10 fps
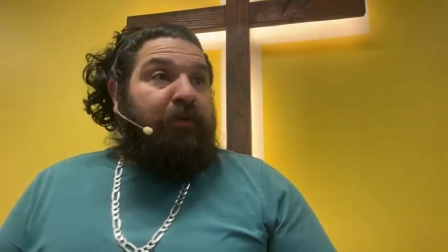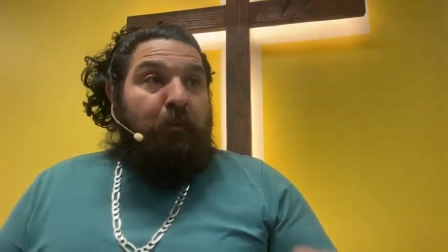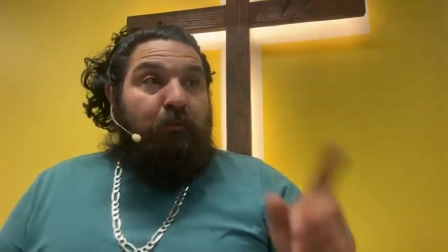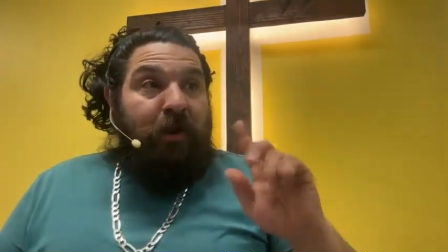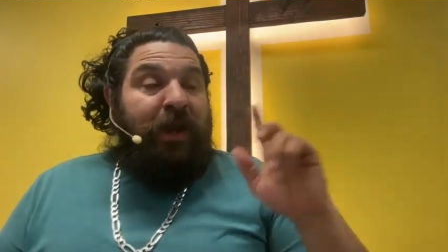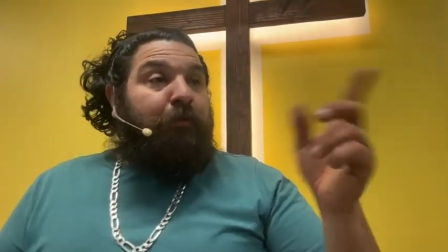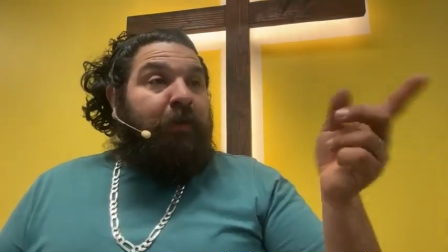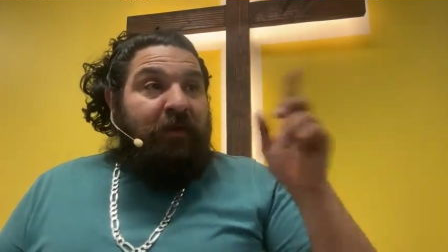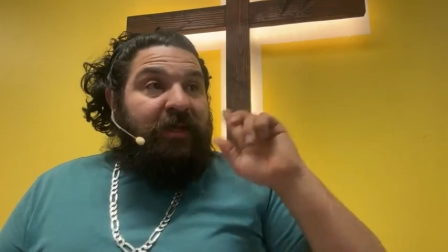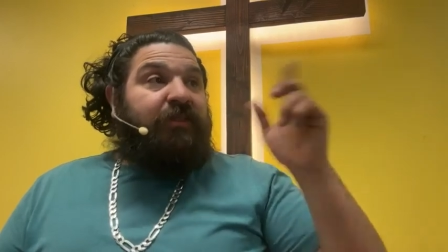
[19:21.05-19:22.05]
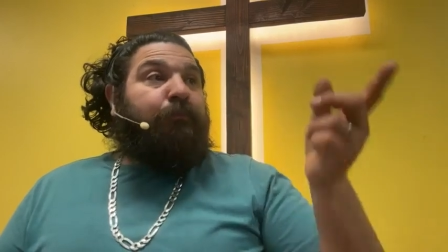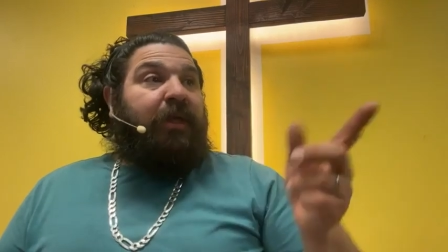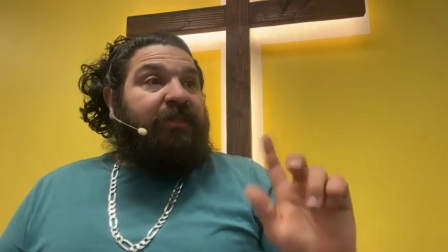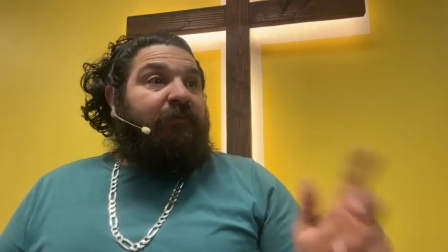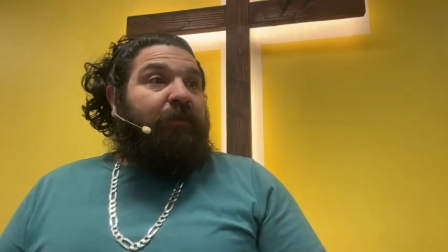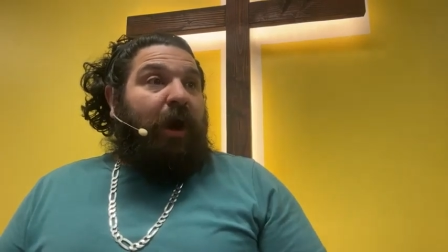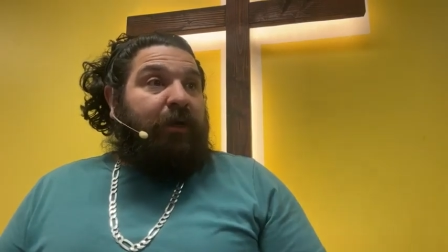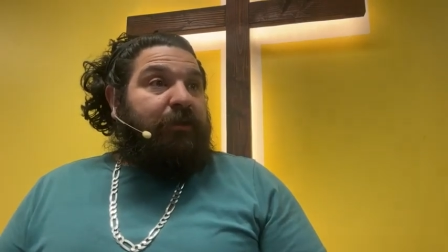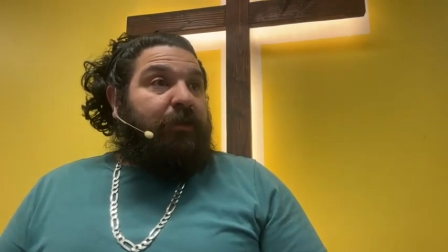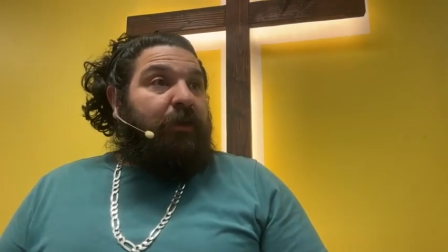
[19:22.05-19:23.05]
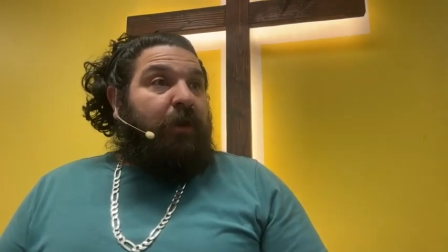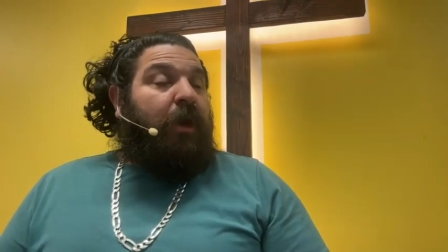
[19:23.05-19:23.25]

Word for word: The brain really is the place of thought.